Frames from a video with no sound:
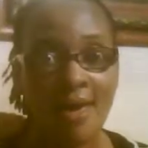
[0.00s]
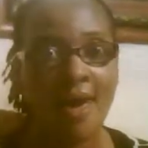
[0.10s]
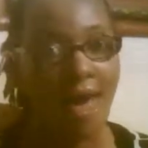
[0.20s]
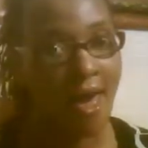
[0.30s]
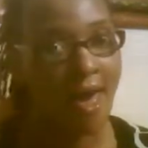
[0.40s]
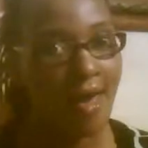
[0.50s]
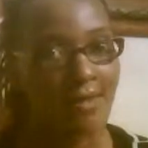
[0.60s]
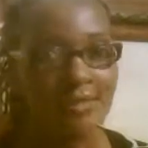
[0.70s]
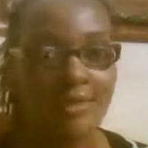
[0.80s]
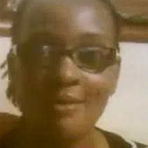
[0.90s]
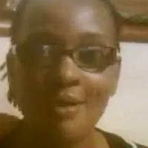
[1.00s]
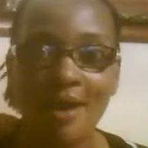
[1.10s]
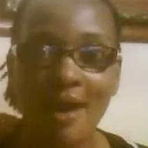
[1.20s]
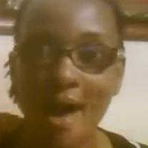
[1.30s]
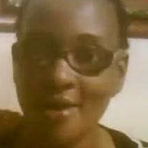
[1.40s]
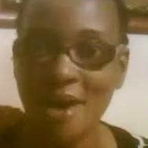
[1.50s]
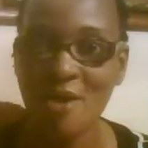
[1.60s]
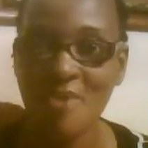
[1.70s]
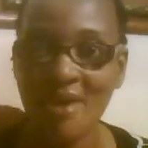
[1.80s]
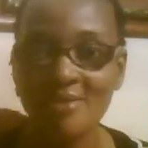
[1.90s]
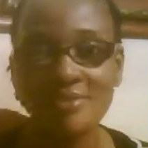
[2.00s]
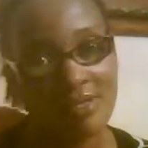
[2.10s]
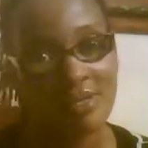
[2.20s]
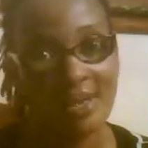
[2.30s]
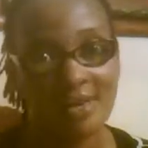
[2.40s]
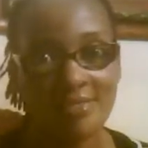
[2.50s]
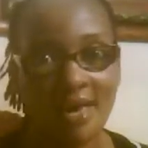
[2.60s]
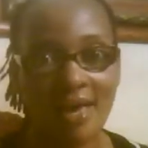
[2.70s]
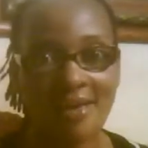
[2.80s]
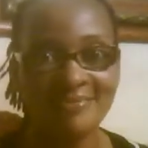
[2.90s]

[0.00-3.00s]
and I can't wait till the next time.